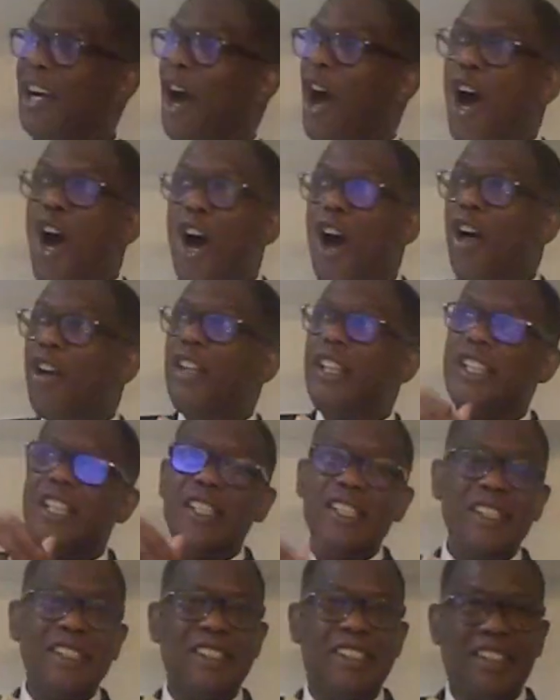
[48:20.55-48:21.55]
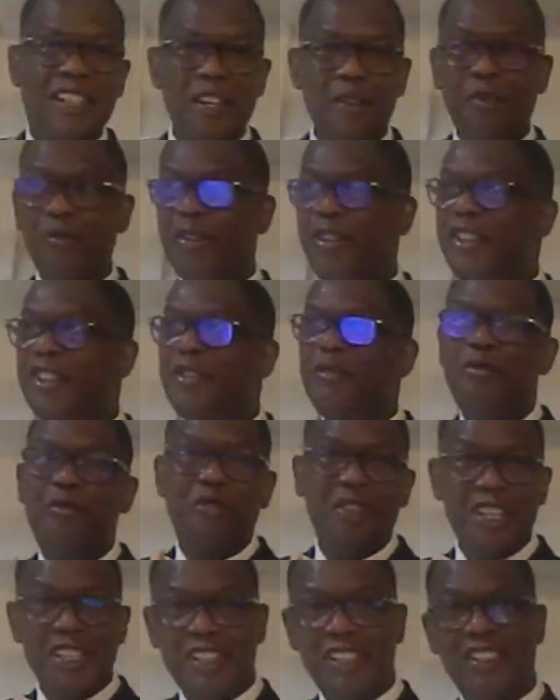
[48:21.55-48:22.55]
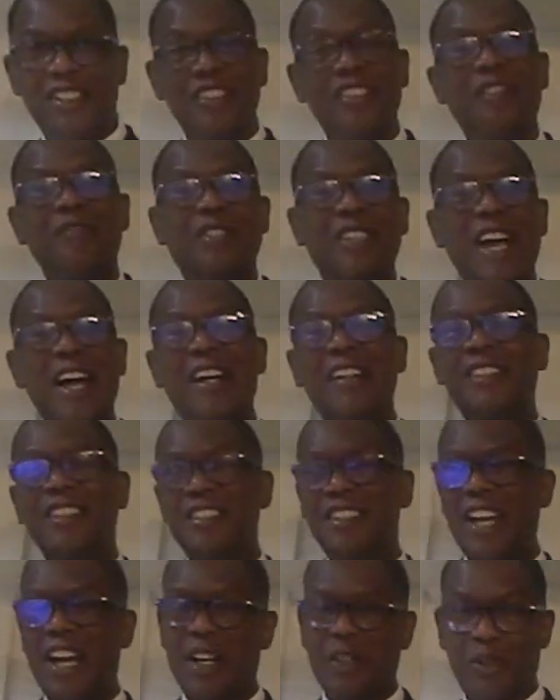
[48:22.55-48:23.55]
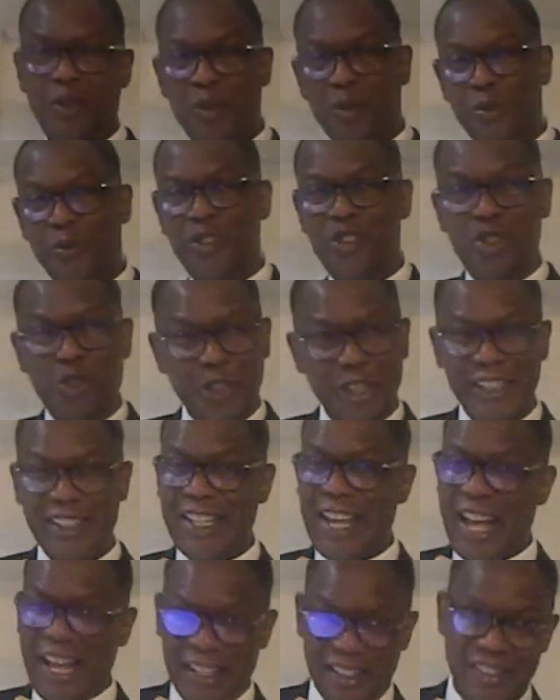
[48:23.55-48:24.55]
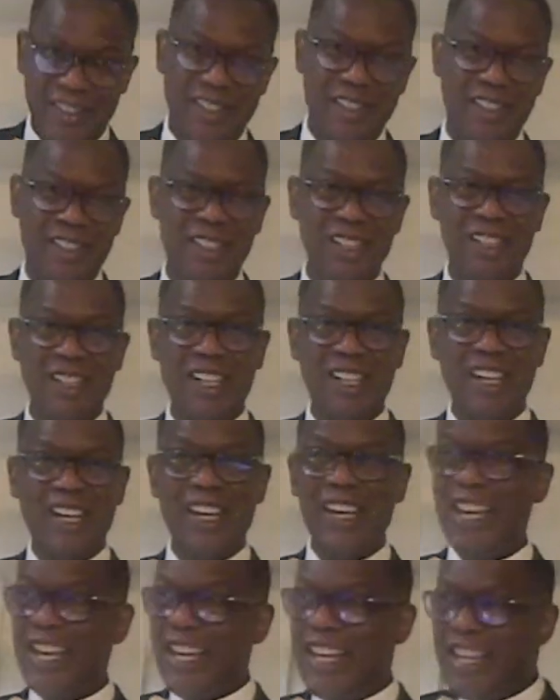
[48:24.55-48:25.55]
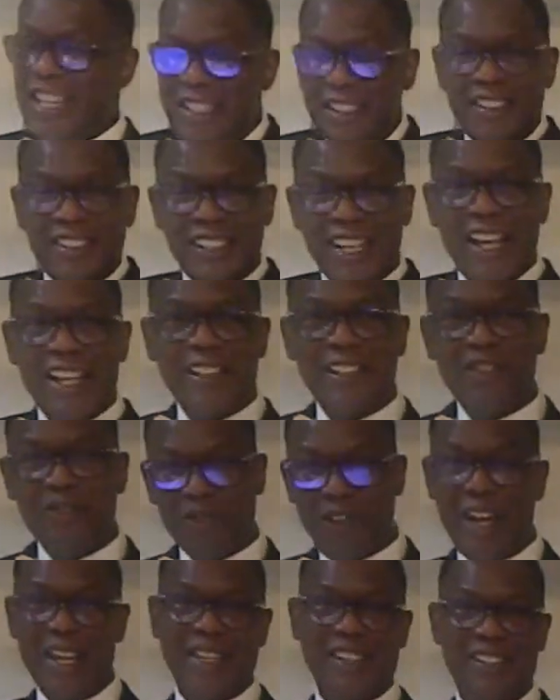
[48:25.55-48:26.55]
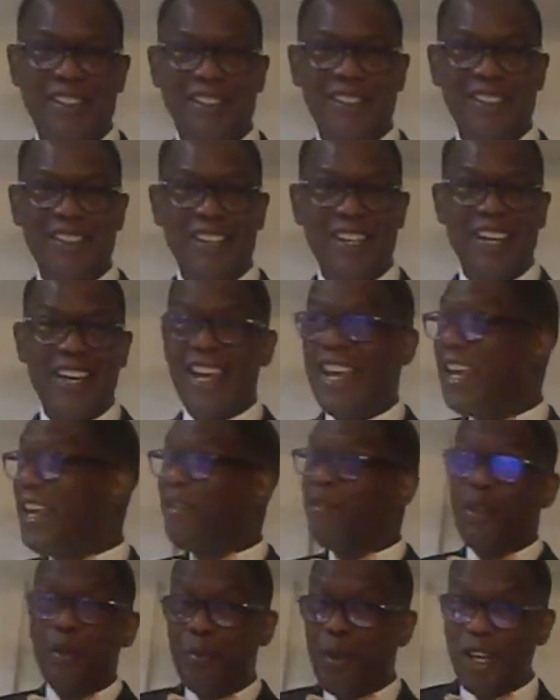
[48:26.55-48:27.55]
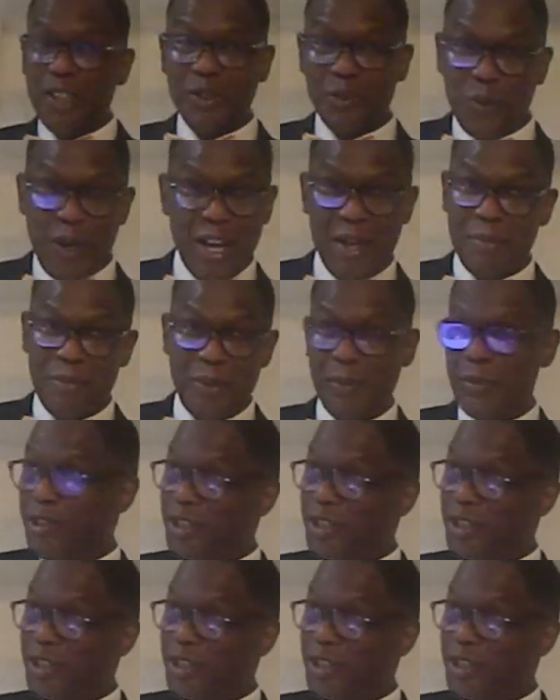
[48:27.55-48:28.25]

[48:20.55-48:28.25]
All these different divisions of Dr. Yaku's tricknology inside the ranks. Even amongst white people,